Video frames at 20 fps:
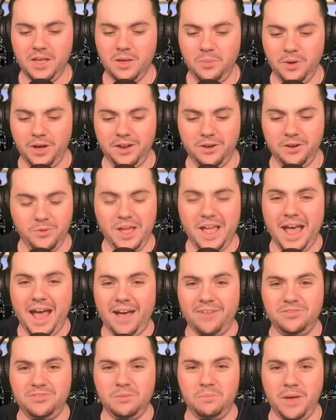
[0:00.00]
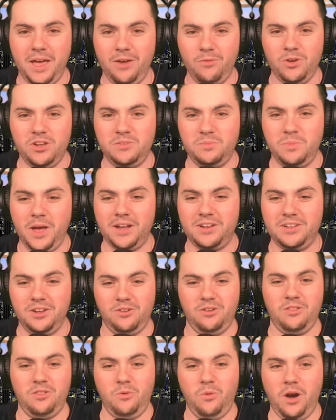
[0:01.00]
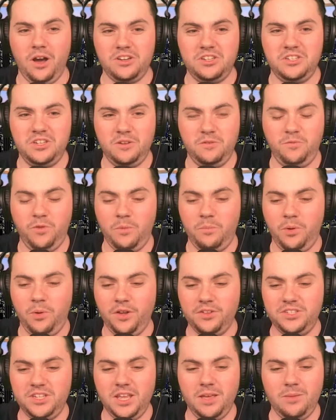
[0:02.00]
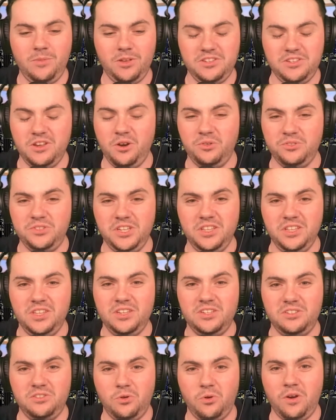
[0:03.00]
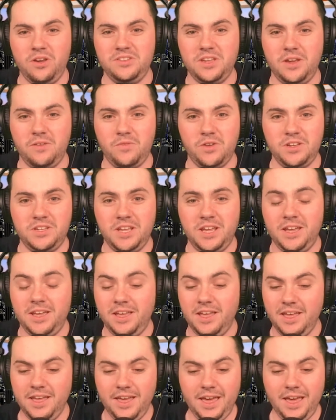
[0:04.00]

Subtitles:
but we have to pay respect here to the Washington football team because you don't see these stories every day.